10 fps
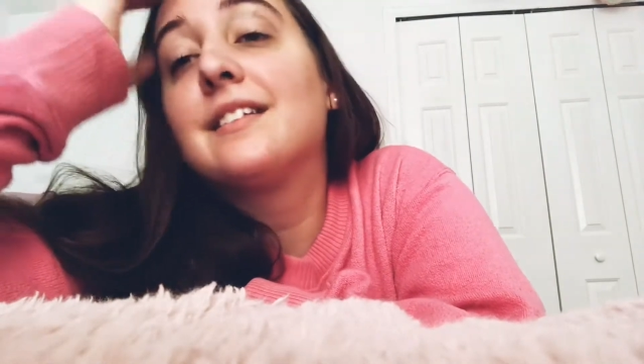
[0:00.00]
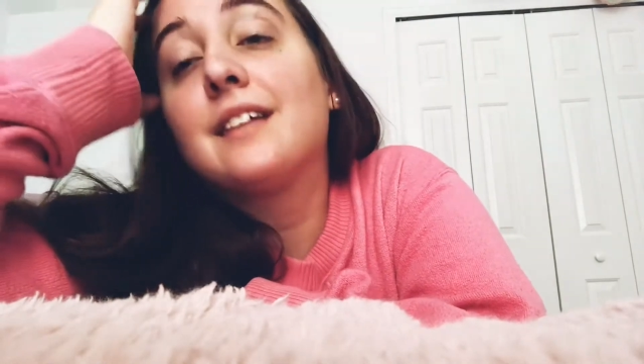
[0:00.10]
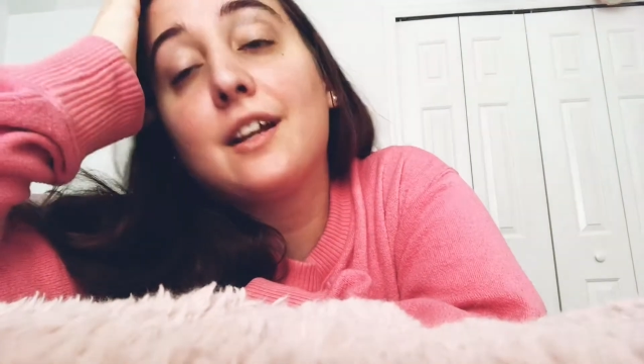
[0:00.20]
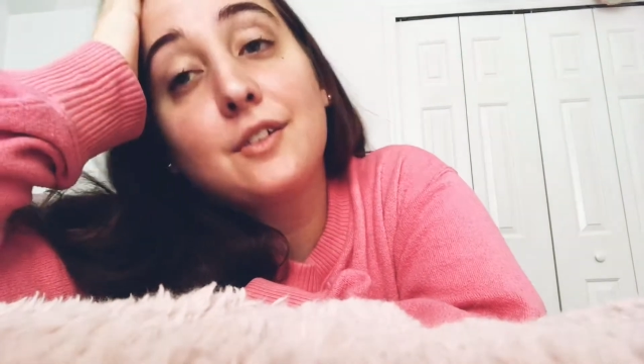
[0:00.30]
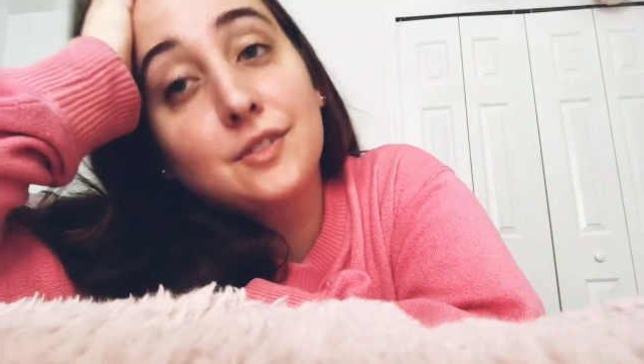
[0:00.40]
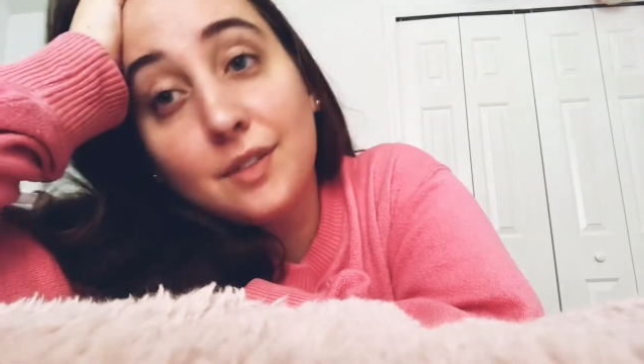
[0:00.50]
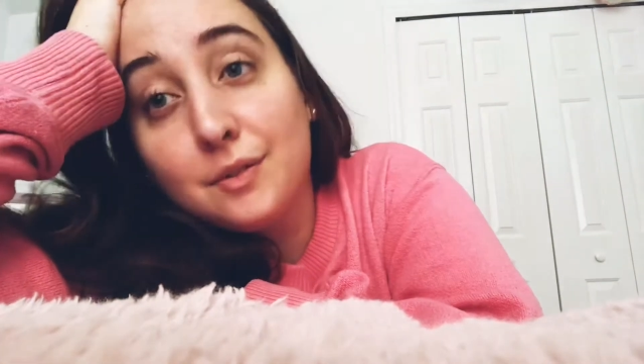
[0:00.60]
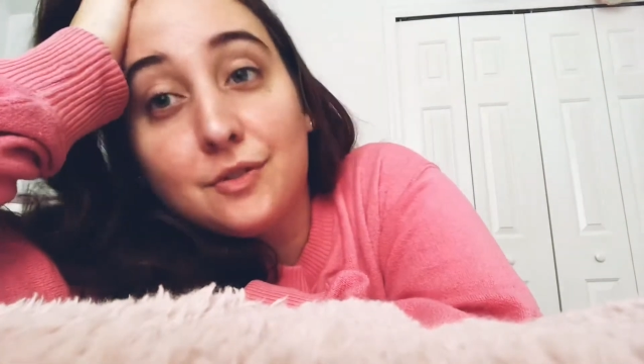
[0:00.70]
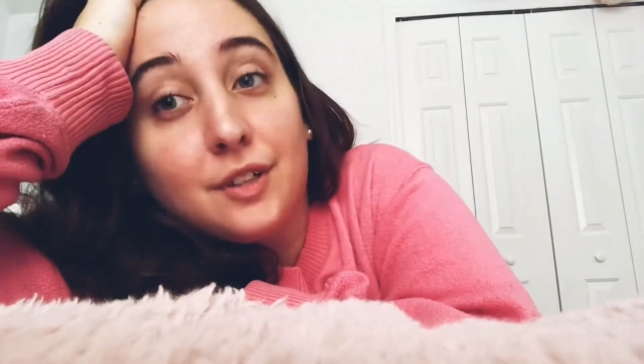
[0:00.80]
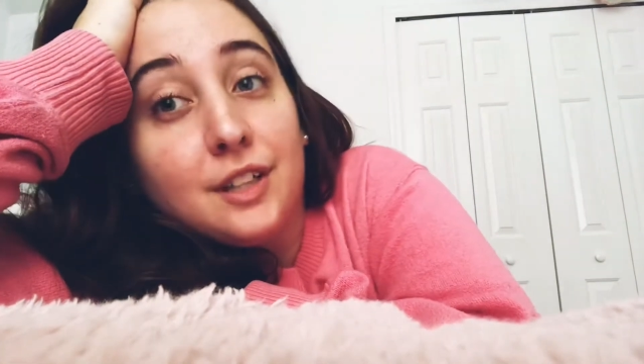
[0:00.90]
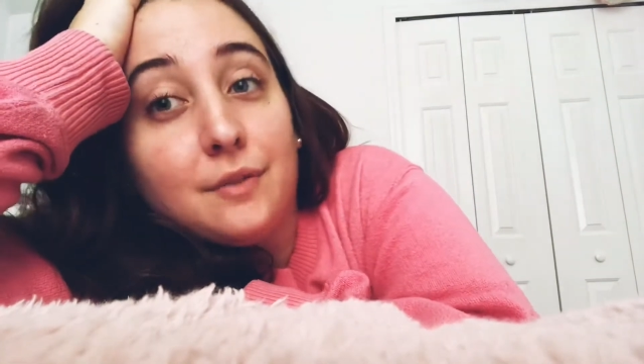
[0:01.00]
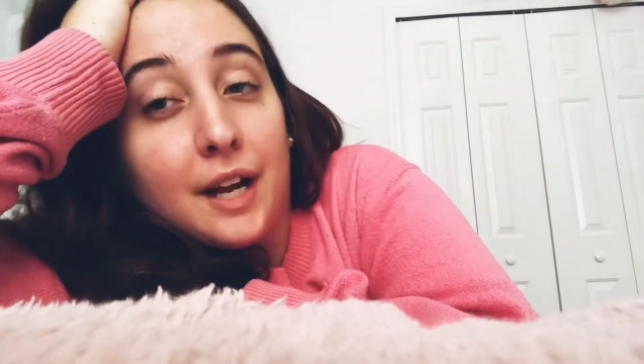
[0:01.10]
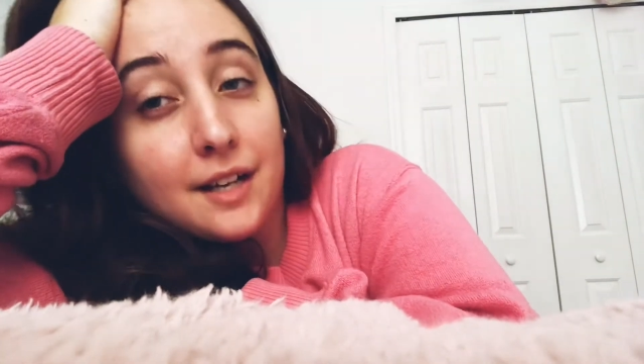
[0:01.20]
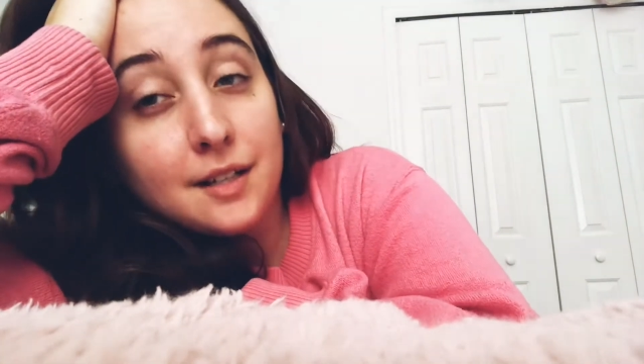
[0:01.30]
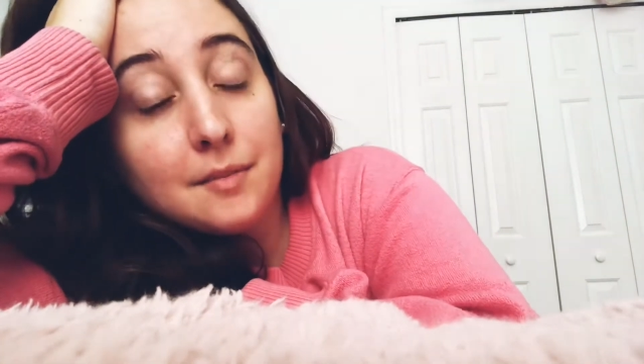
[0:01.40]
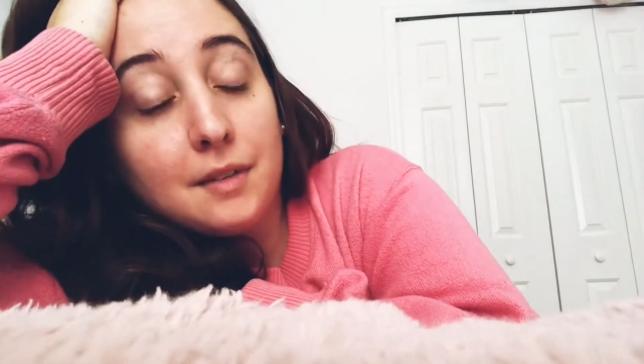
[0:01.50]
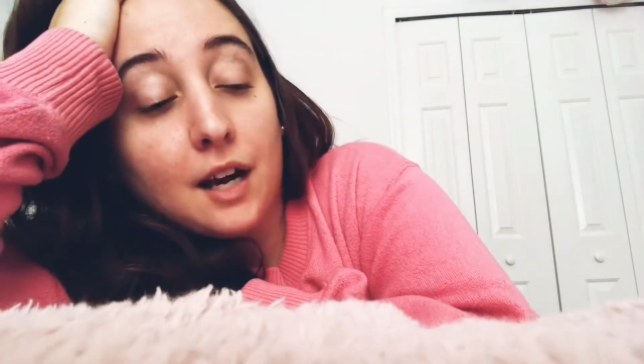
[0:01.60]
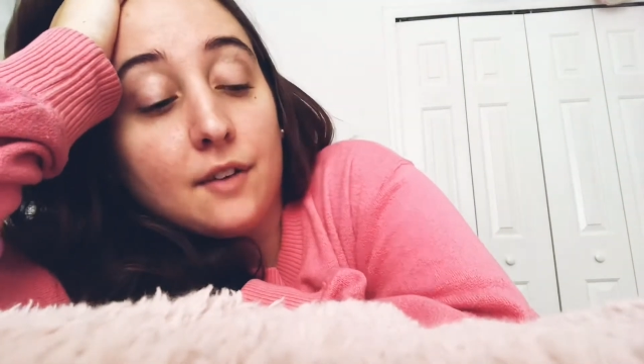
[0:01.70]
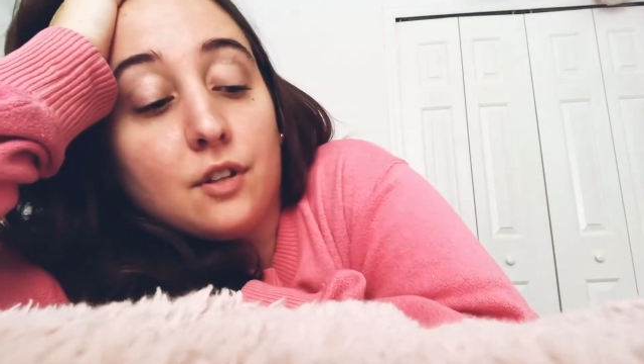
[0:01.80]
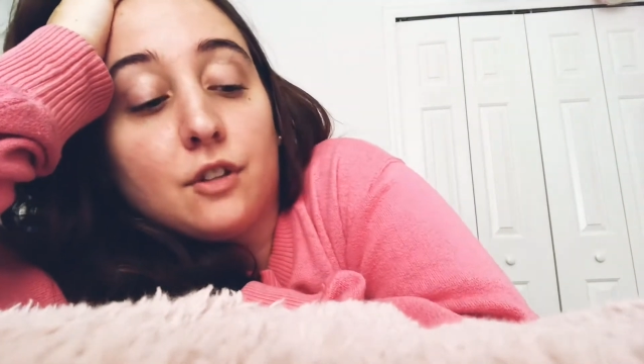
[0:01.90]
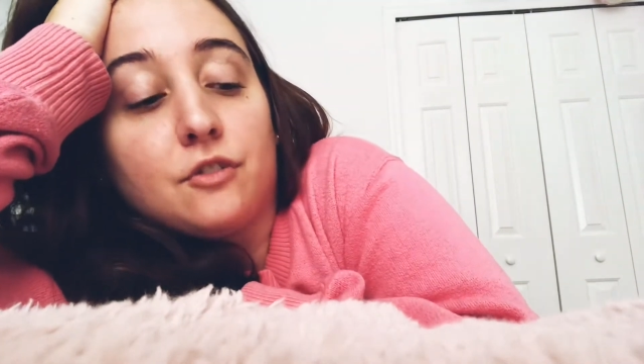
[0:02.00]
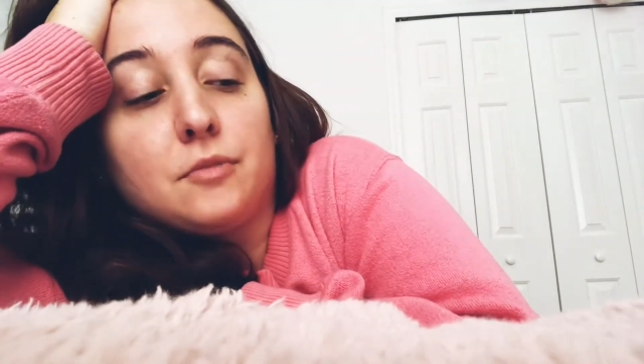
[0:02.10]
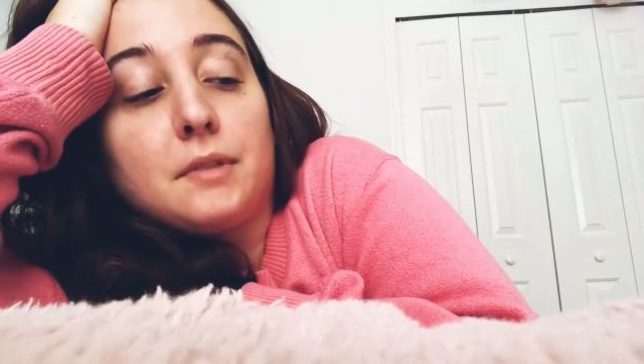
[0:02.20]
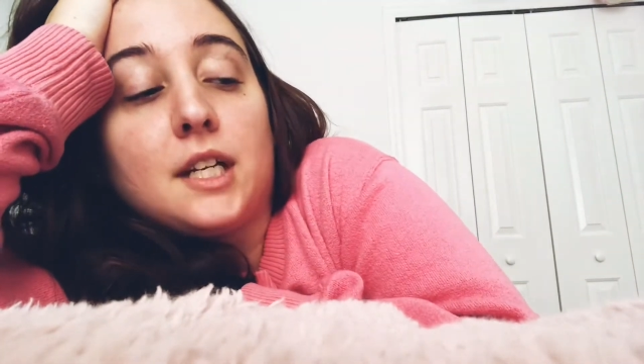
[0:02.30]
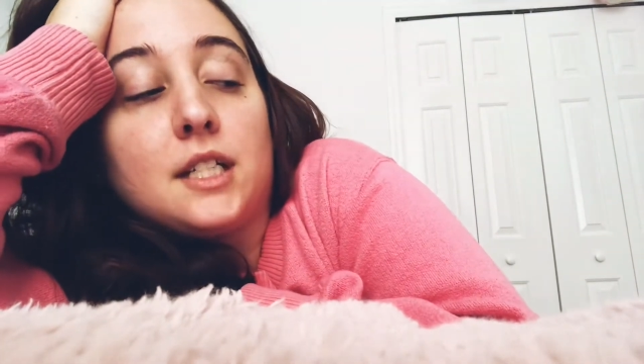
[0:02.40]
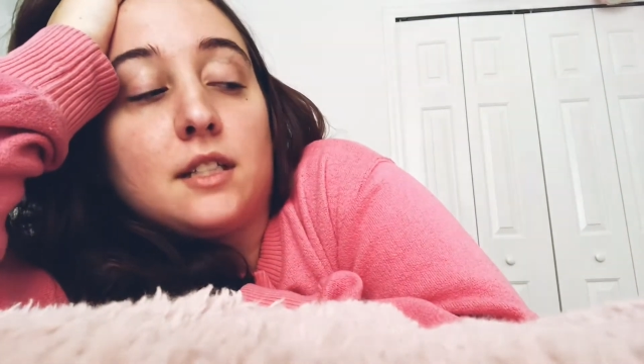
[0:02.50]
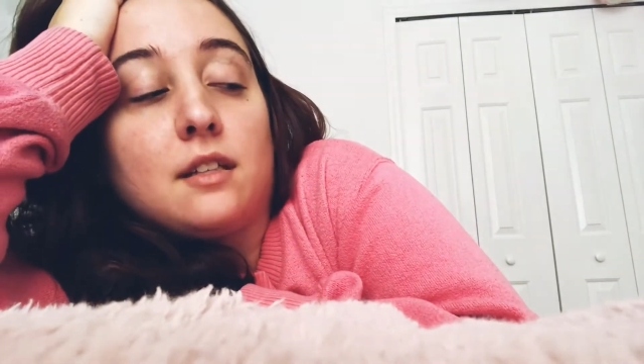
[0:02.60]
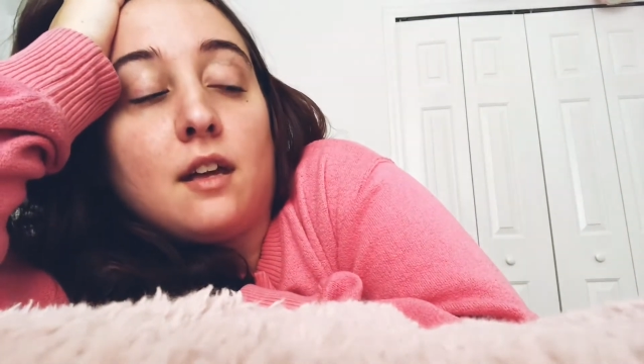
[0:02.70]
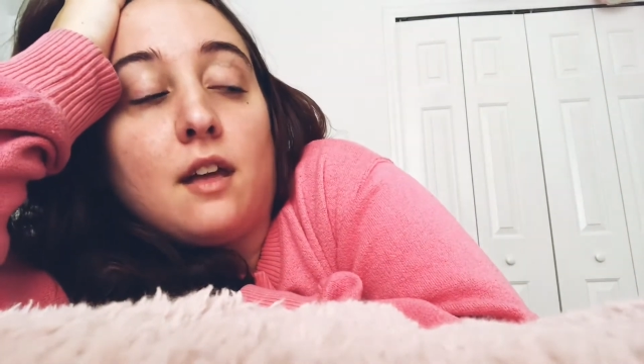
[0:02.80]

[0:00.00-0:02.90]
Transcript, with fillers: I know this video was really random and kind of all over the place